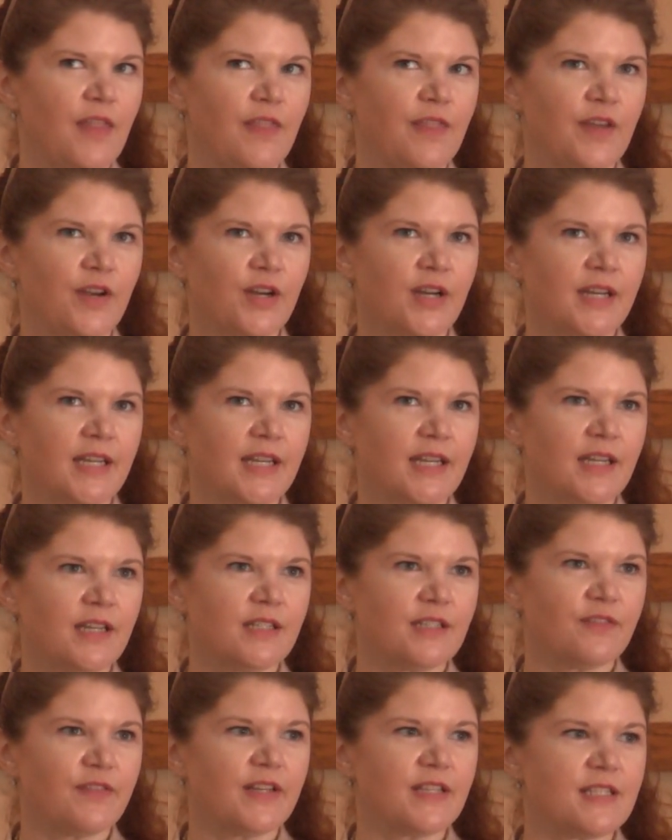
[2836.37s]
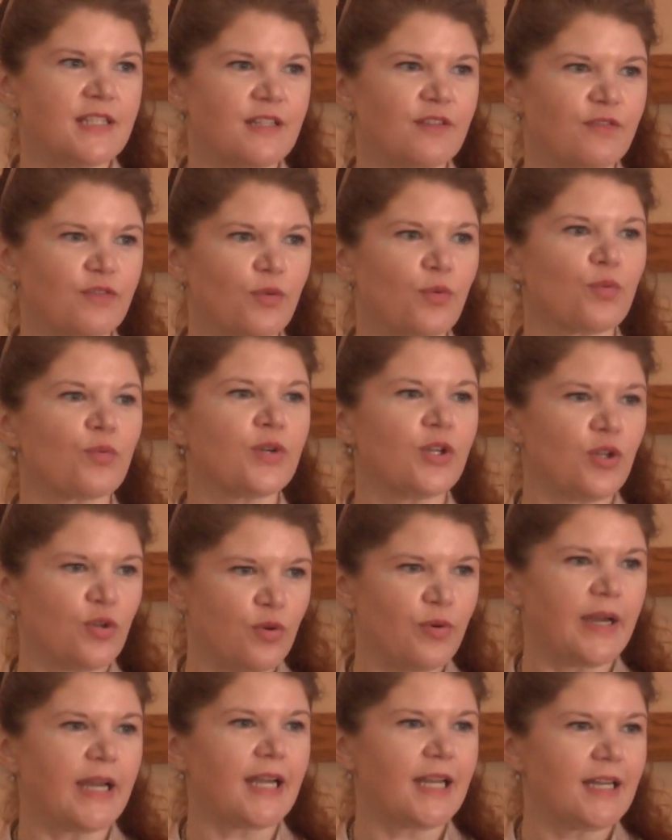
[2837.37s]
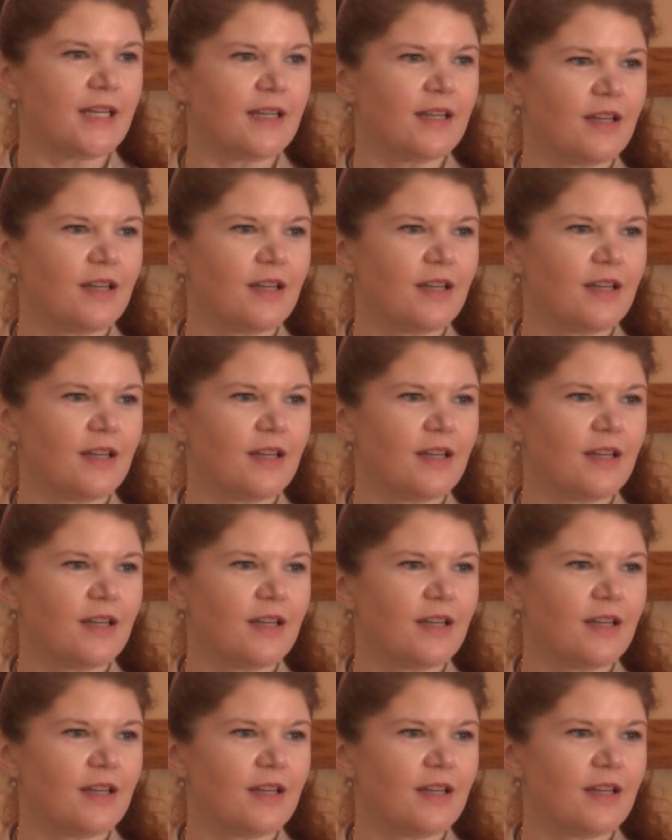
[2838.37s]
they're gonna get defensive real quick.